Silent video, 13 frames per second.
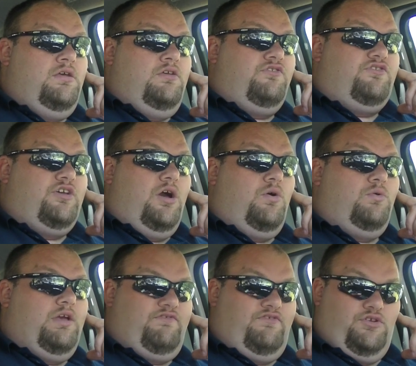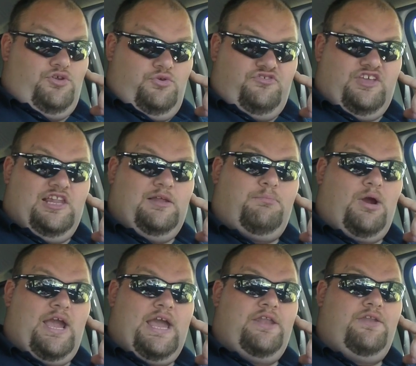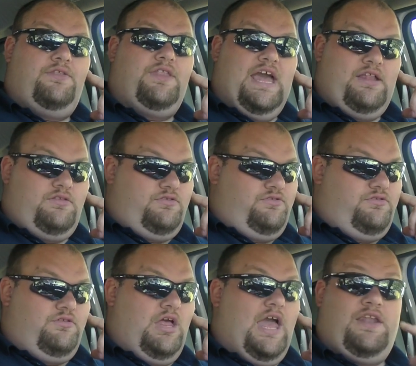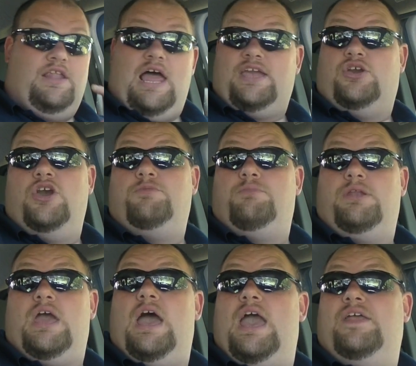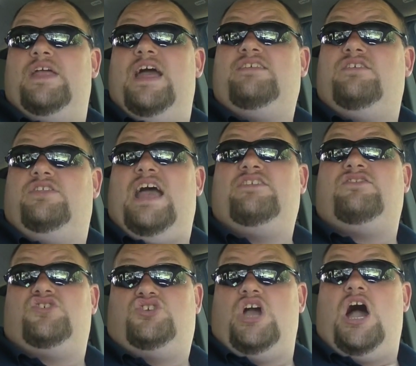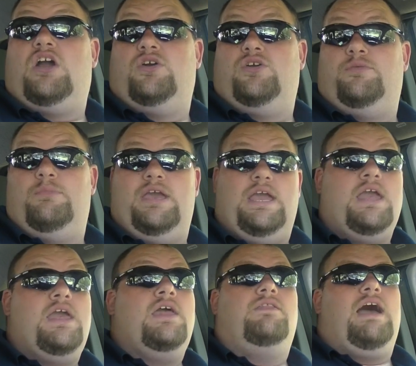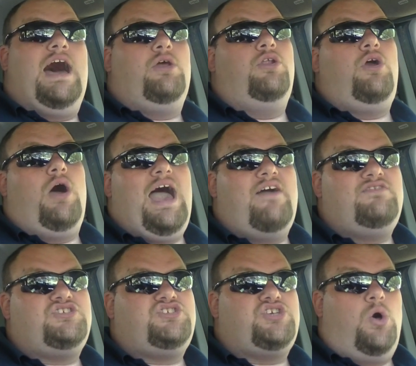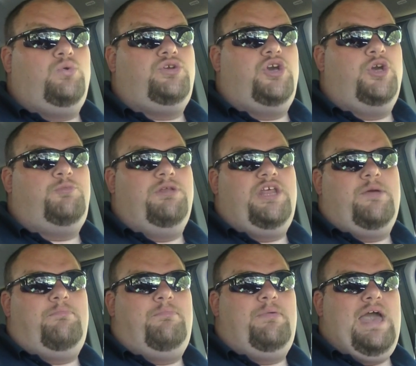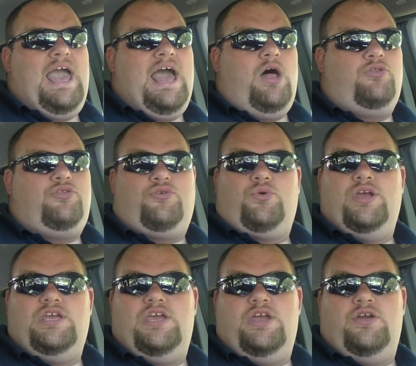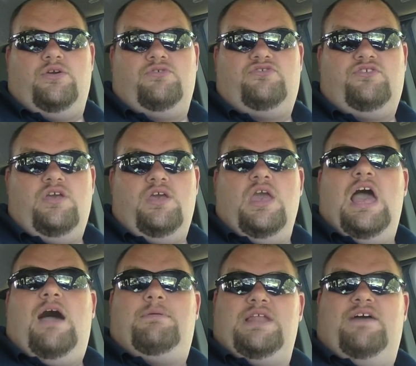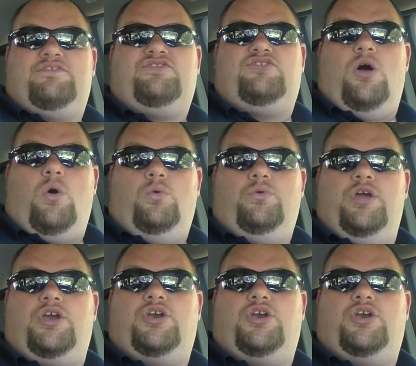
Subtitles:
So if you do sell a brand that, and like Goodman, and that's a shocker to me. Now I don't know. I haven't sold Goodman in about 3 years. I mean, I've sold a